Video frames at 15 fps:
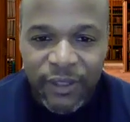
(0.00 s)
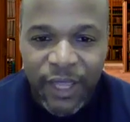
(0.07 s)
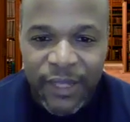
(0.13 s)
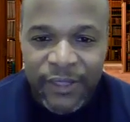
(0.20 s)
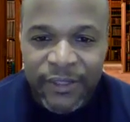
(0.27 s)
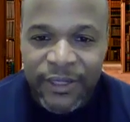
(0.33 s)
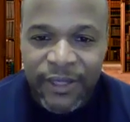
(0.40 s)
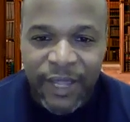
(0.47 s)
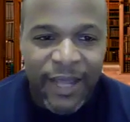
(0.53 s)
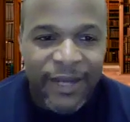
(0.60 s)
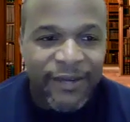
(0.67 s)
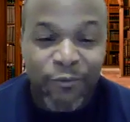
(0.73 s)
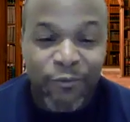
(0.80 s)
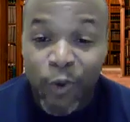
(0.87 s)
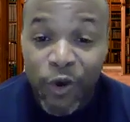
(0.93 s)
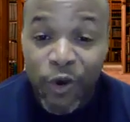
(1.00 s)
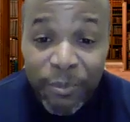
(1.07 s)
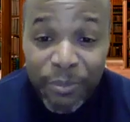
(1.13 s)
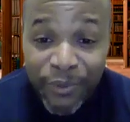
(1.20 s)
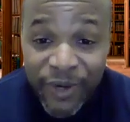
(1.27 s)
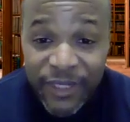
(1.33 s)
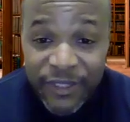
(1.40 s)
I didn't want to
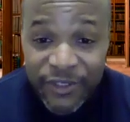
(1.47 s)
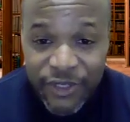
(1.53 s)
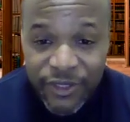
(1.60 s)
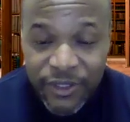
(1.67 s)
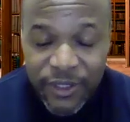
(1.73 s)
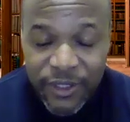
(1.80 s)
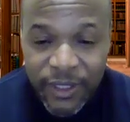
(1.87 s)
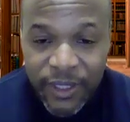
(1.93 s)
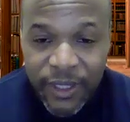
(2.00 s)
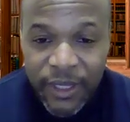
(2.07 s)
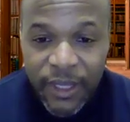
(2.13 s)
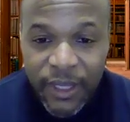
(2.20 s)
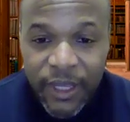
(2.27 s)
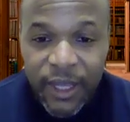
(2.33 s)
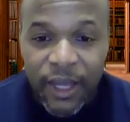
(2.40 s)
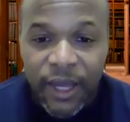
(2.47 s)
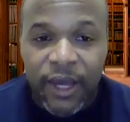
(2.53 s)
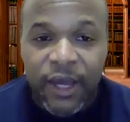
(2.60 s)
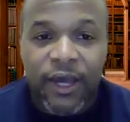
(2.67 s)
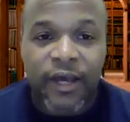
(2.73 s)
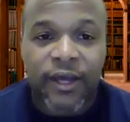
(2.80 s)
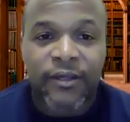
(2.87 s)
preach,
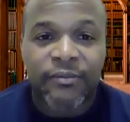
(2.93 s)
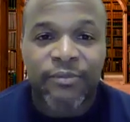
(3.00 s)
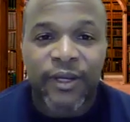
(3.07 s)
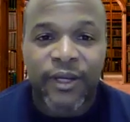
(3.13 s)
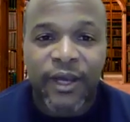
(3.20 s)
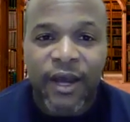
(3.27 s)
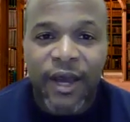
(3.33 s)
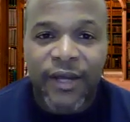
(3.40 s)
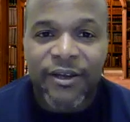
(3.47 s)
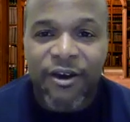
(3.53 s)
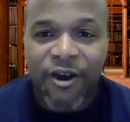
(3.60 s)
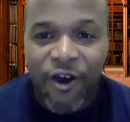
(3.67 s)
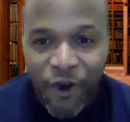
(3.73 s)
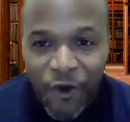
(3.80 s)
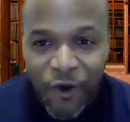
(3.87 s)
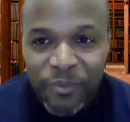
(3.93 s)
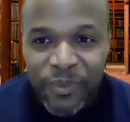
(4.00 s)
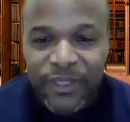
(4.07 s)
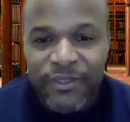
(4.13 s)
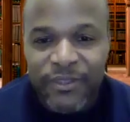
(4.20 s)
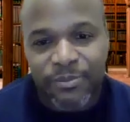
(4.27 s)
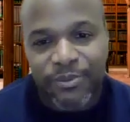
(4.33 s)
but God called
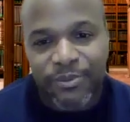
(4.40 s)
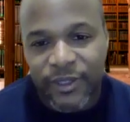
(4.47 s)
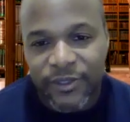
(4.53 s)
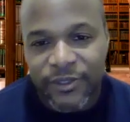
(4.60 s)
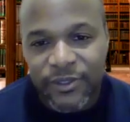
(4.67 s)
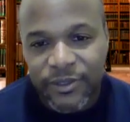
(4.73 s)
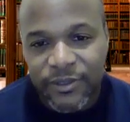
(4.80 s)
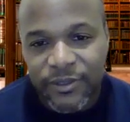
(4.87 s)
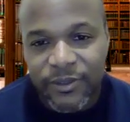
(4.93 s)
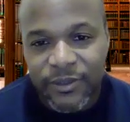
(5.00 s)
me to preach.